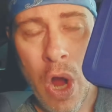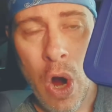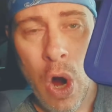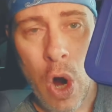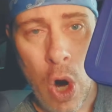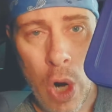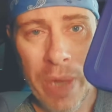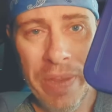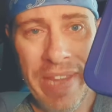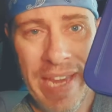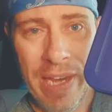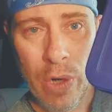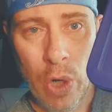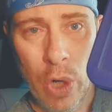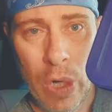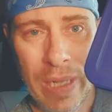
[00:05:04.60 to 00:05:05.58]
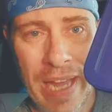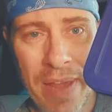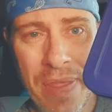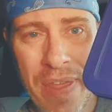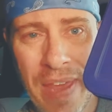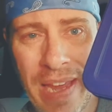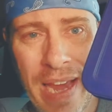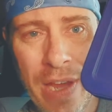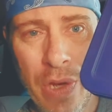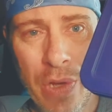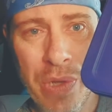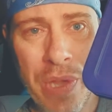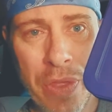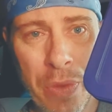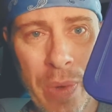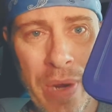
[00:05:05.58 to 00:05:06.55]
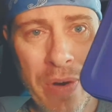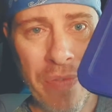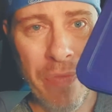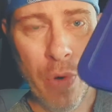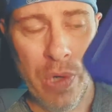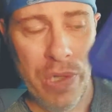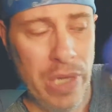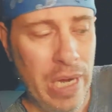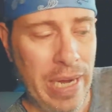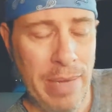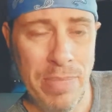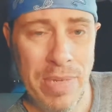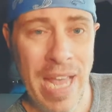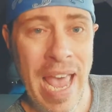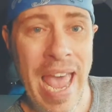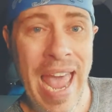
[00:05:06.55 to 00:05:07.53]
hardly at all, I think I used it 3 or 4 times.